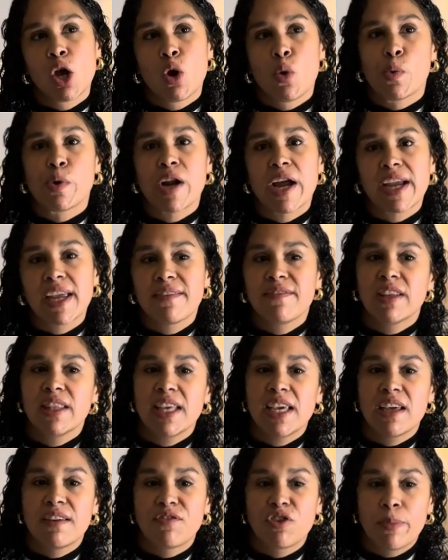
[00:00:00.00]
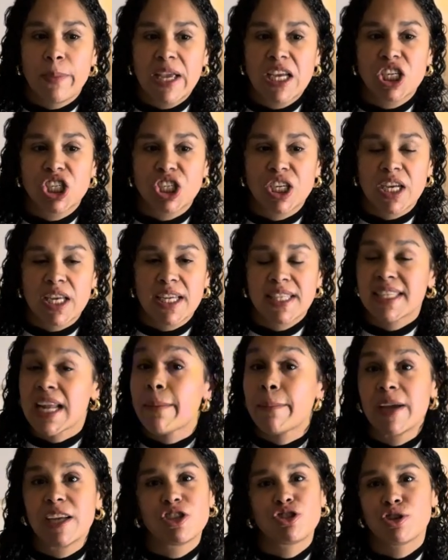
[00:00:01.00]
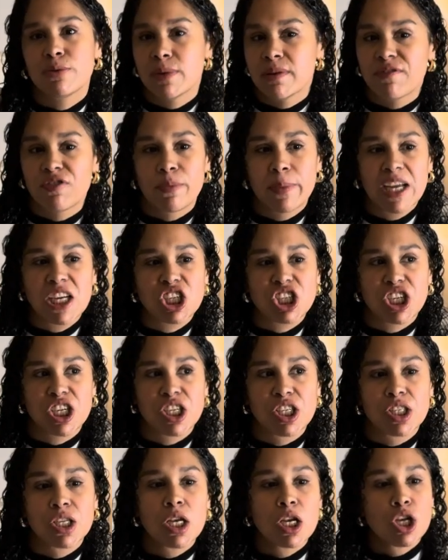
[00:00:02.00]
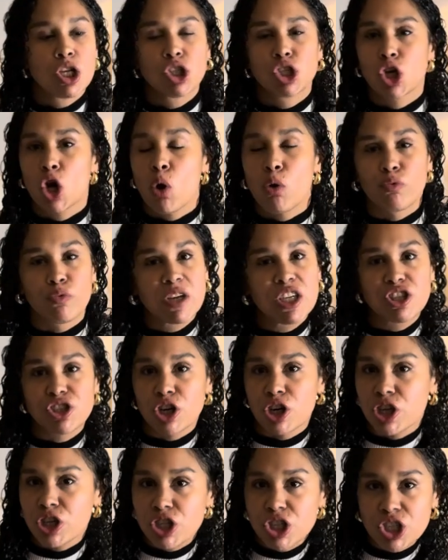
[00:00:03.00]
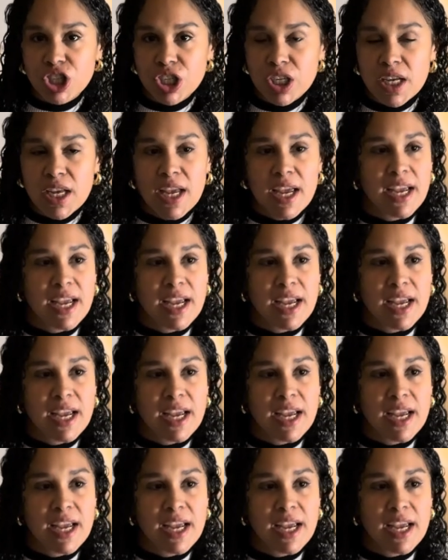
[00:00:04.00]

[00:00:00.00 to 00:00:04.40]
We're not given the information. It's not mainstream information to go and research.